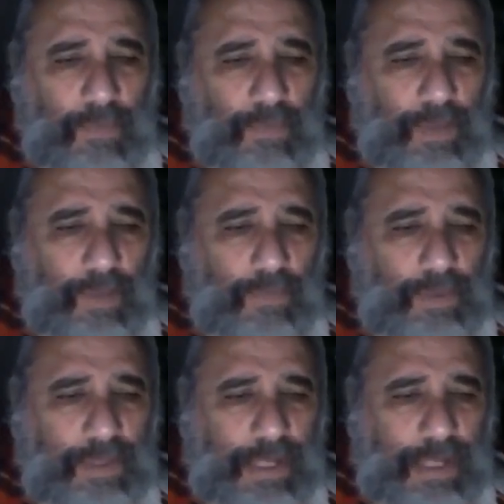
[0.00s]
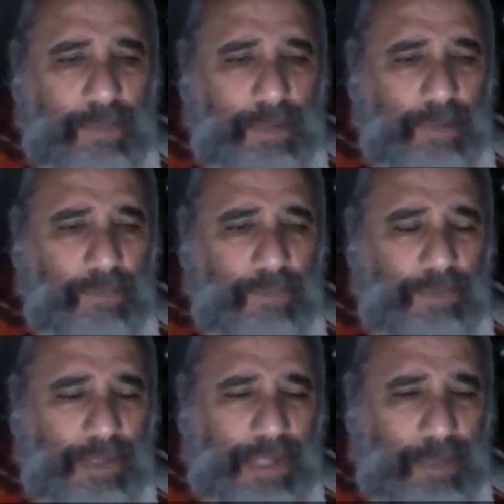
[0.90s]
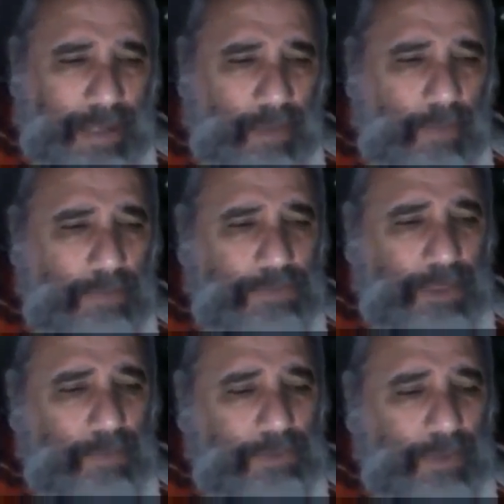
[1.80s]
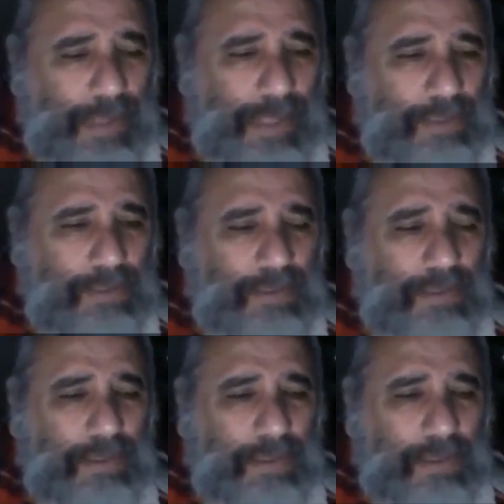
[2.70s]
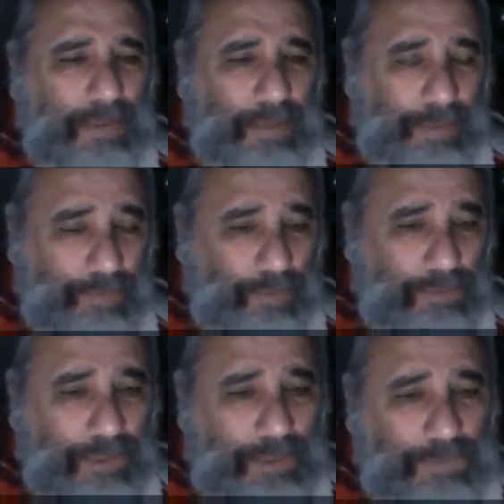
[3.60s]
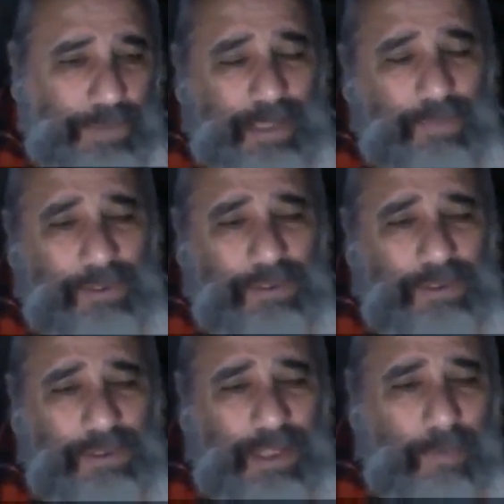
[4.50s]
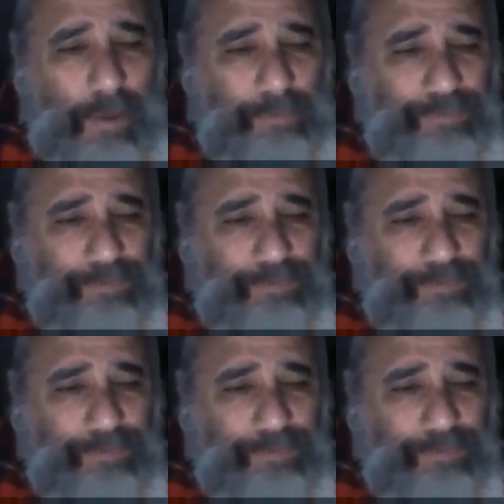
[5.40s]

the Daily Mail website, which I'll add, if not to this video, then to the timeline.